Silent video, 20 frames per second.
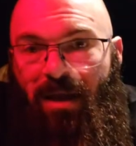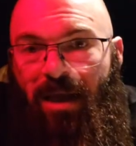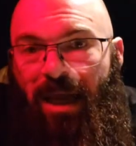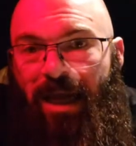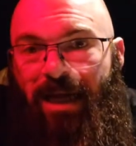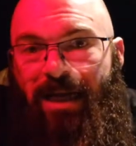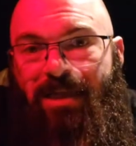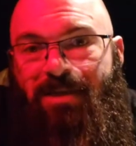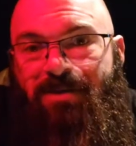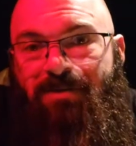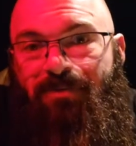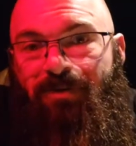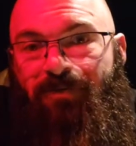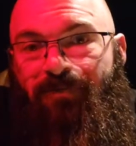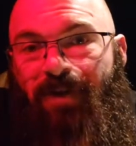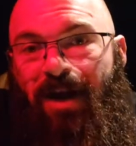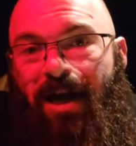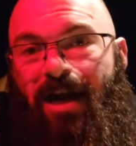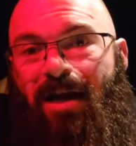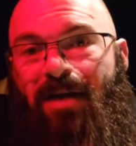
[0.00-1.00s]
it's
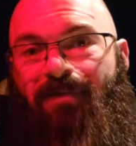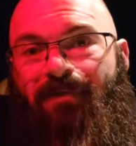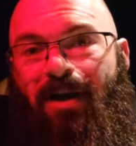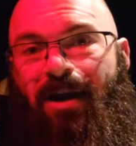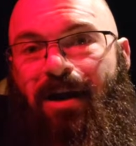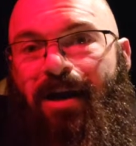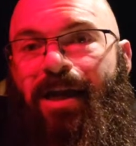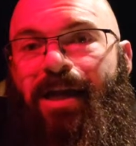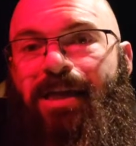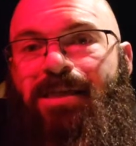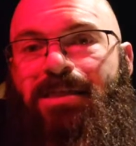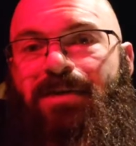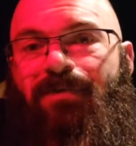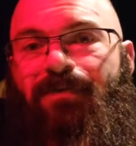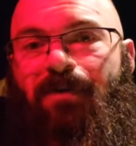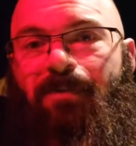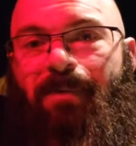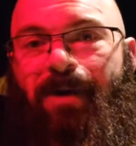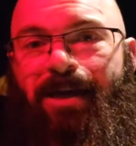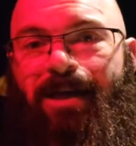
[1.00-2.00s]
very, very easy
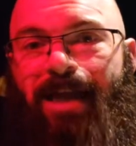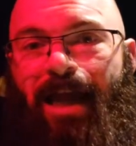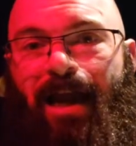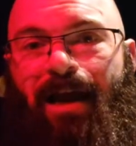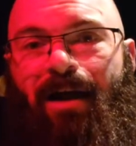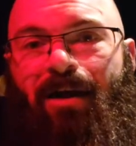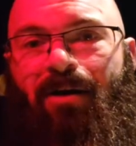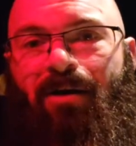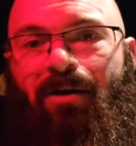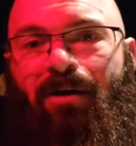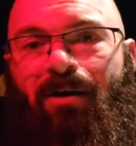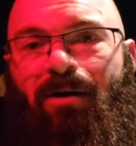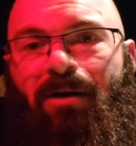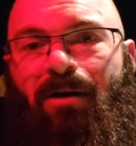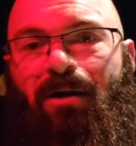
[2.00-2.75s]
for me now.